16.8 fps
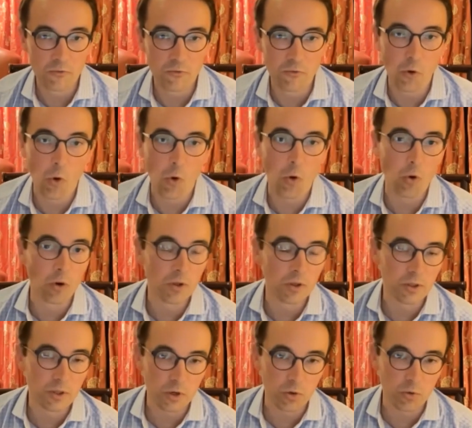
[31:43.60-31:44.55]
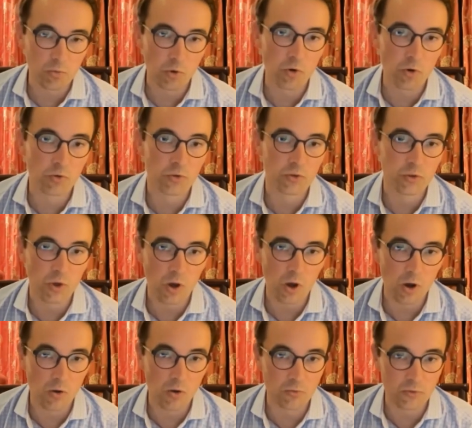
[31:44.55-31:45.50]
for the growth
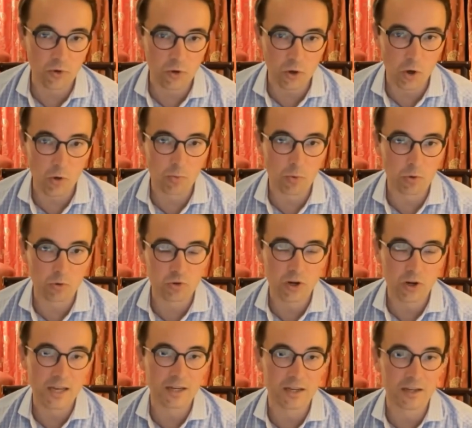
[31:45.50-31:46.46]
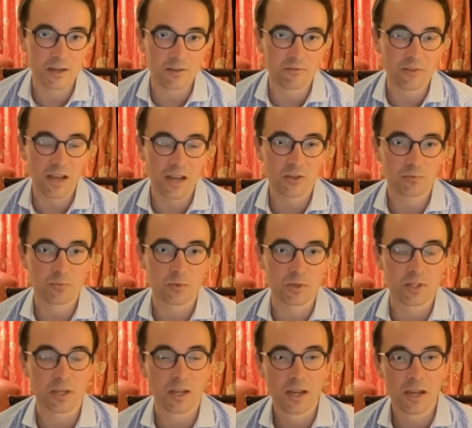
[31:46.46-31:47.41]
of global trade and
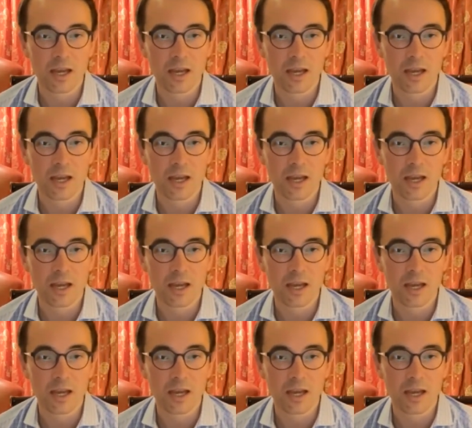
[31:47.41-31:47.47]
investment,